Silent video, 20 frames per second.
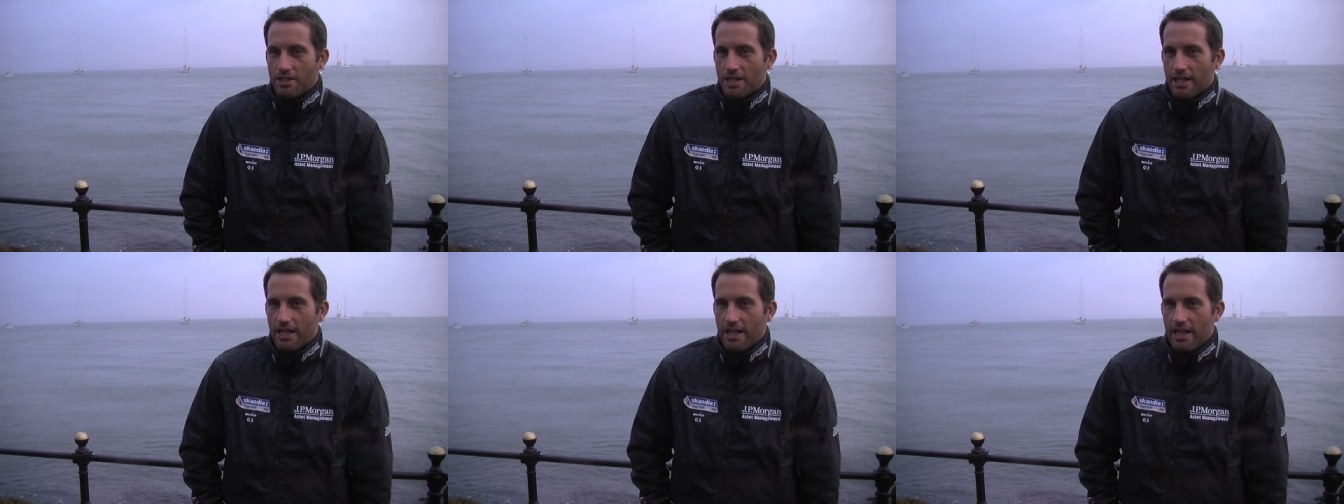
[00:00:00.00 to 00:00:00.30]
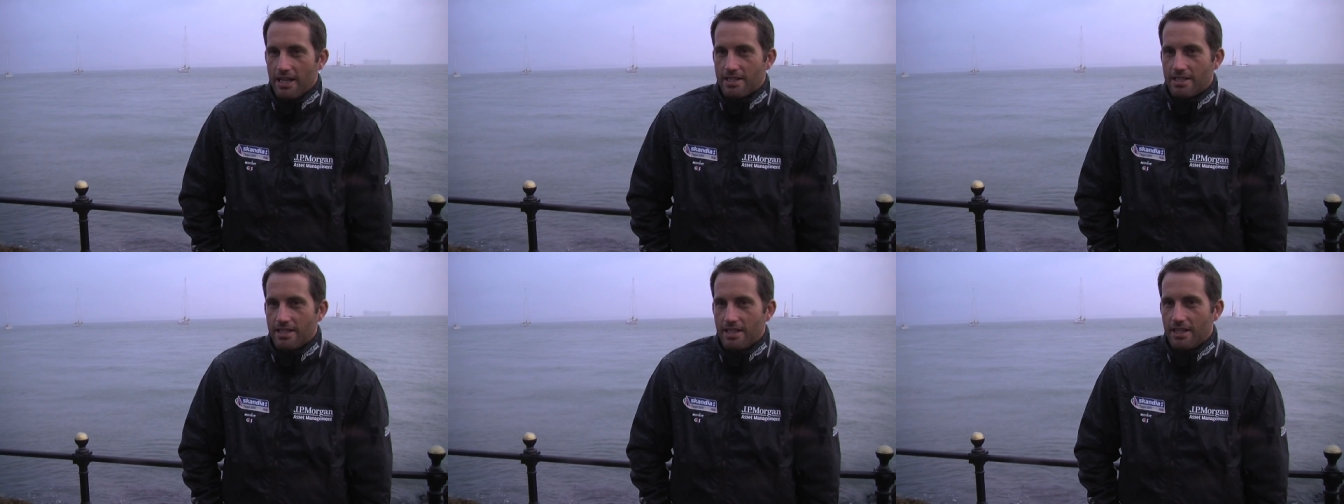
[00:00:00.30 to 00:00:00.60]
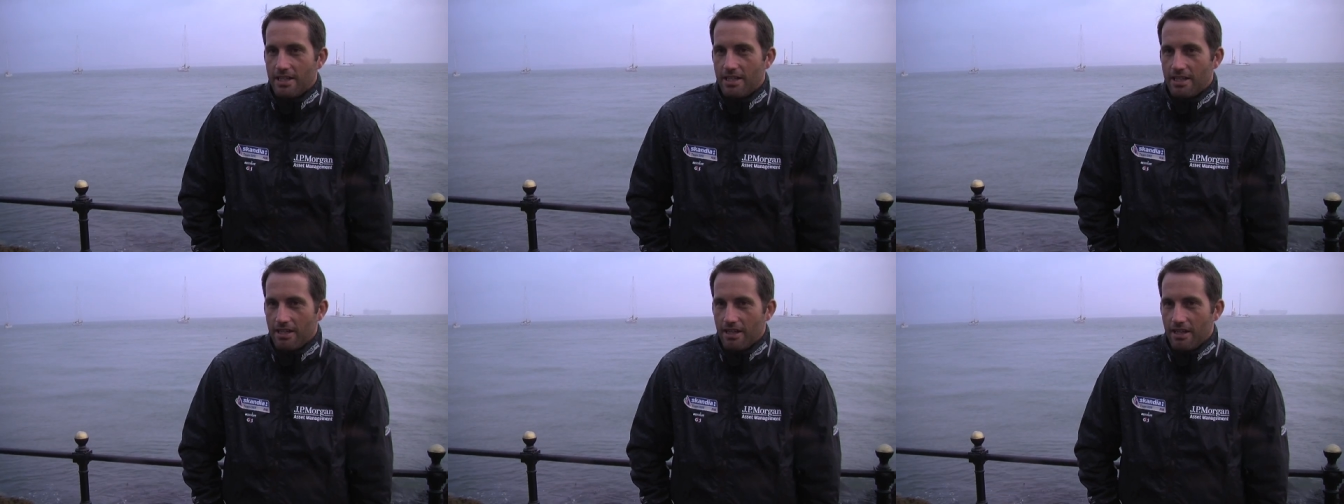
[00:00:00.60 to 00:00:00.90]
is a
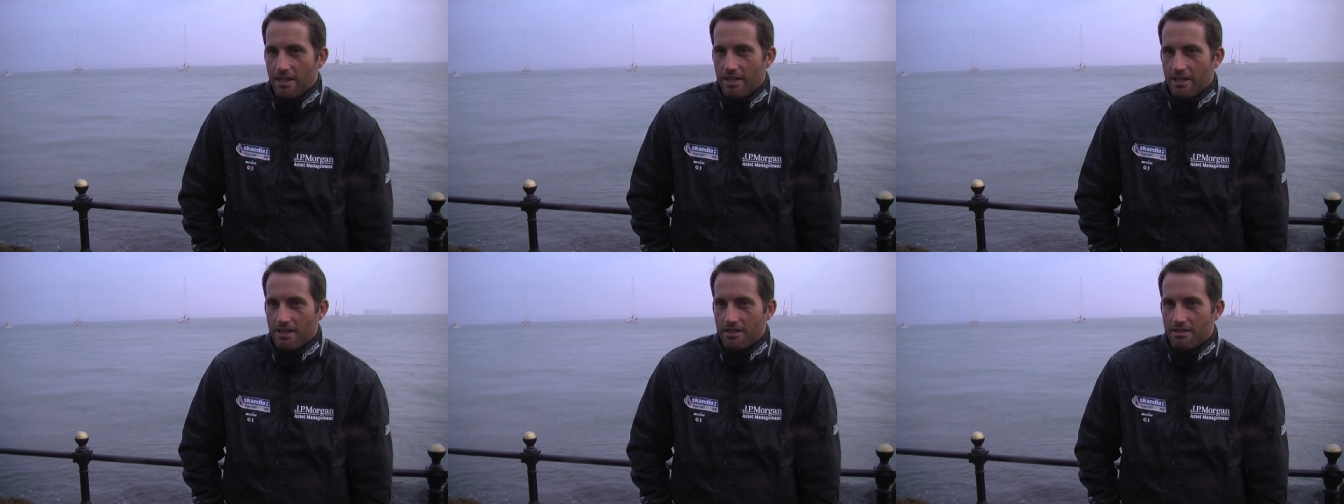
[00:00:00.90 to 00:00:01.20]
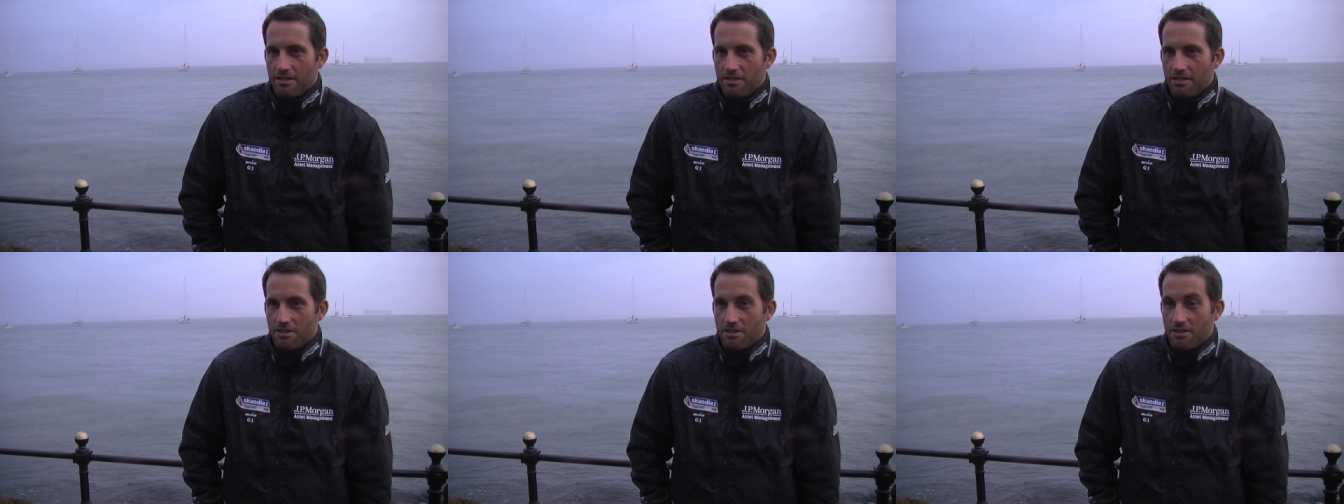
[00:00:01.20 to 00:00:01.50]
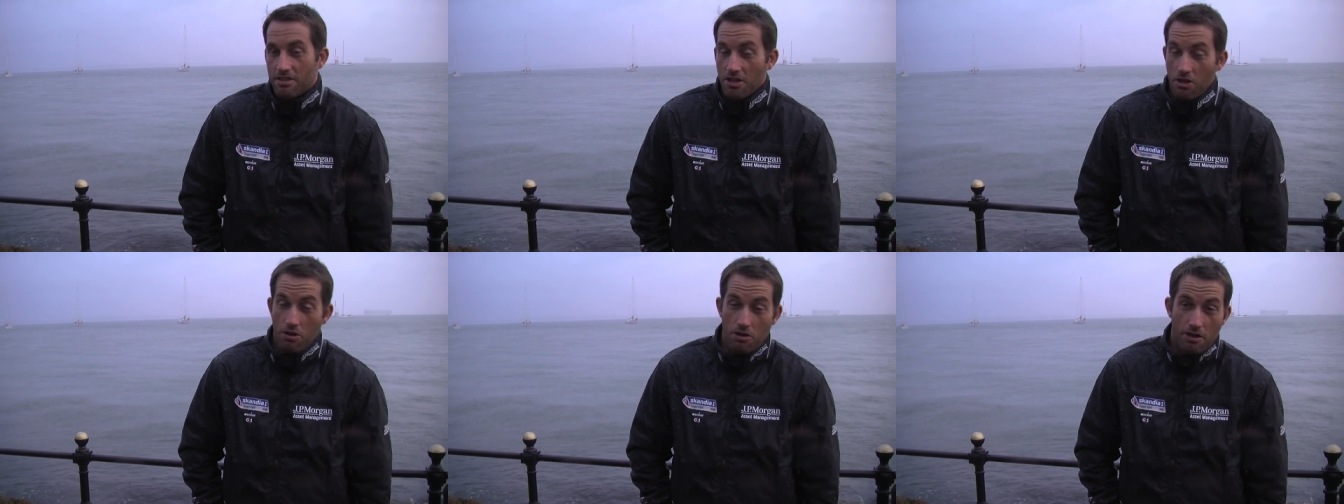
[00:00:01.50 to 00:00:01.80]
classic uh,
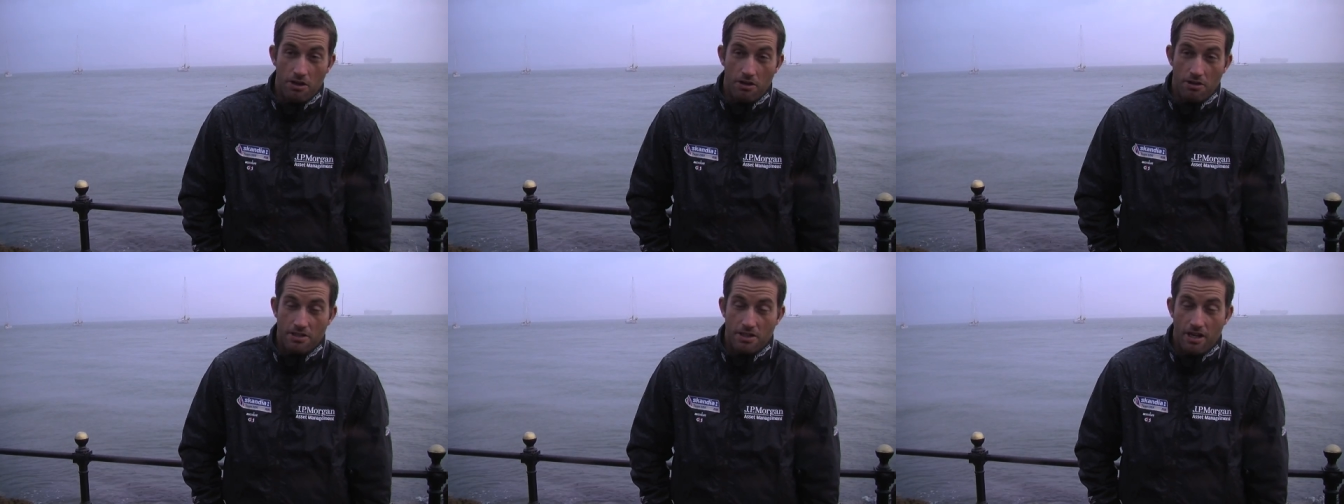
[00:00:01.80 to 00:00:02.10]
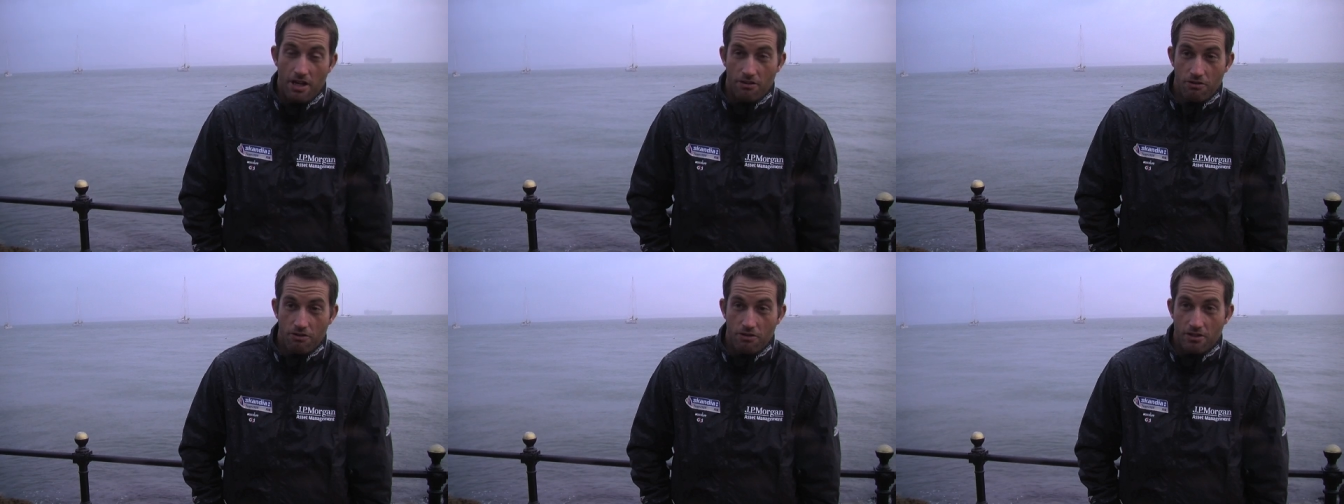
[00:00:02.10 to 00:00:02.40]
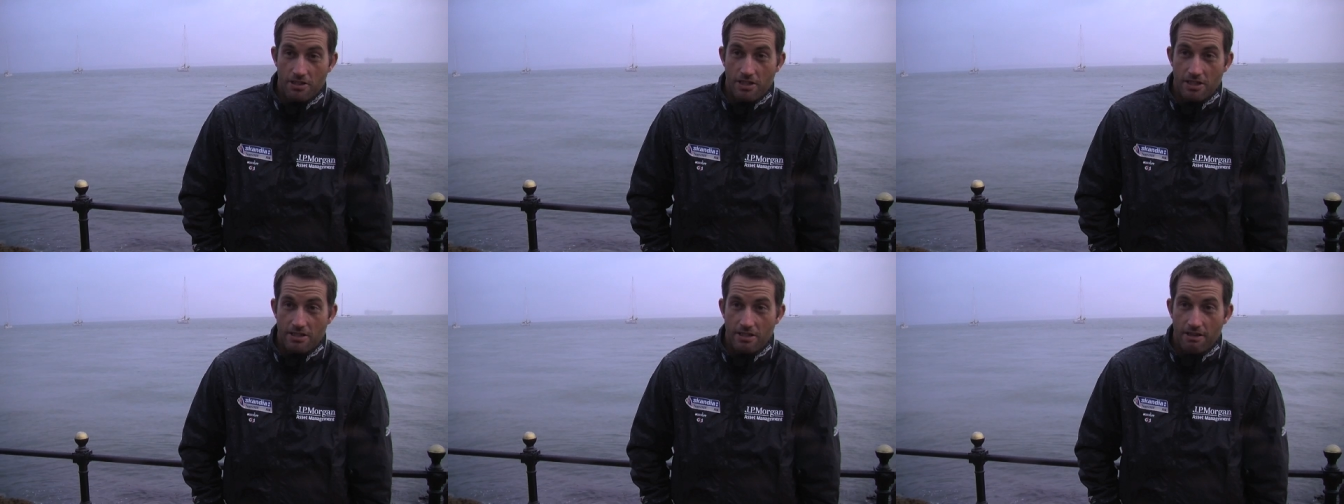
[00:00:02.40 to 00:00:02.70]
schooner. It's
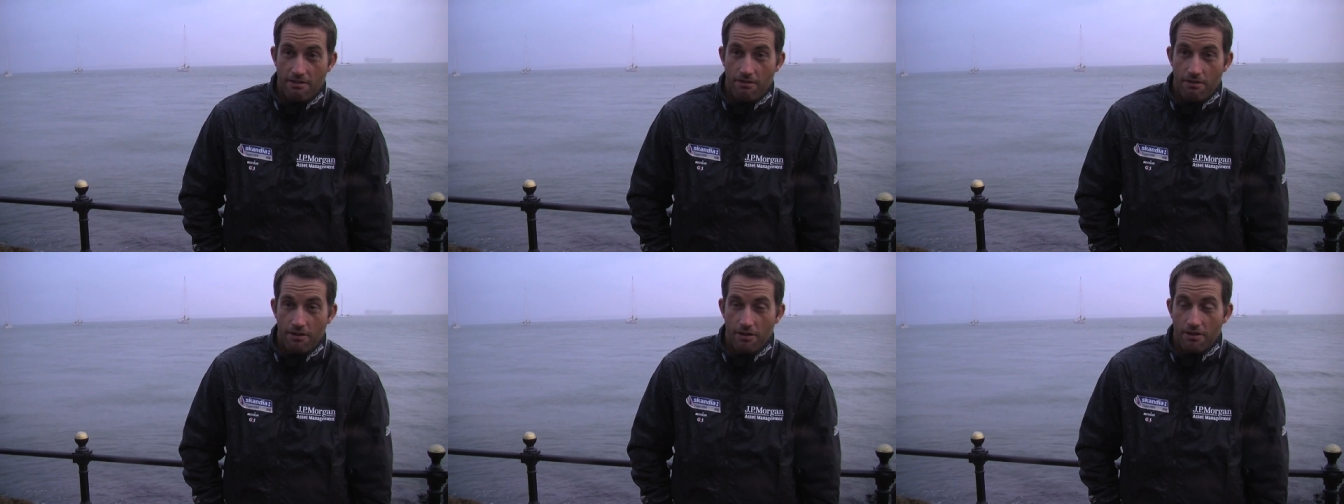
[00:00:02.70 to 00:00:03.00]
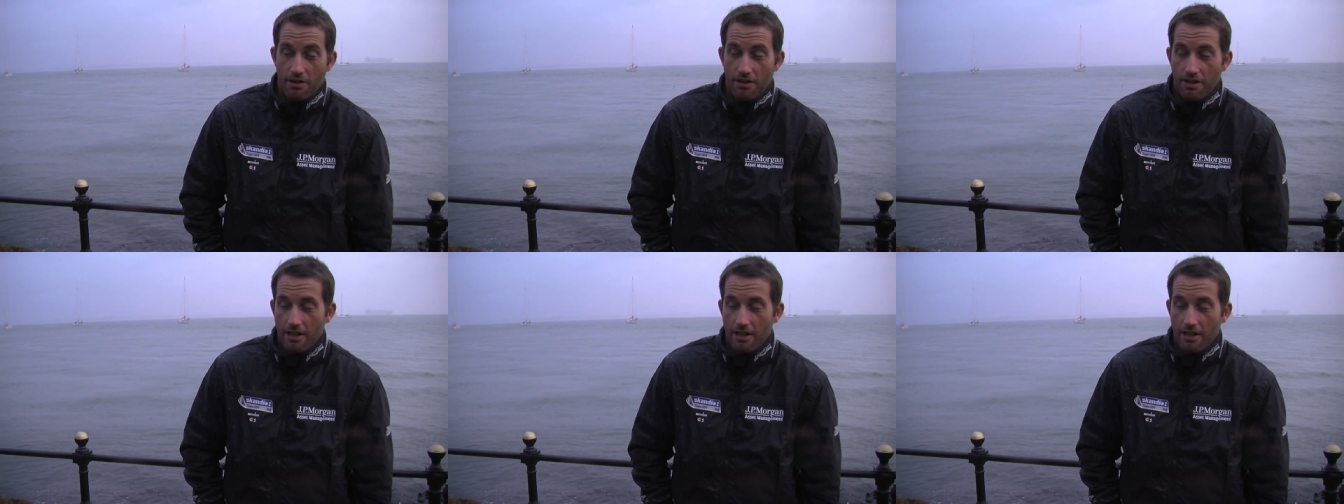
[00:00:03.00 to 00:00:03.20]
160 foot.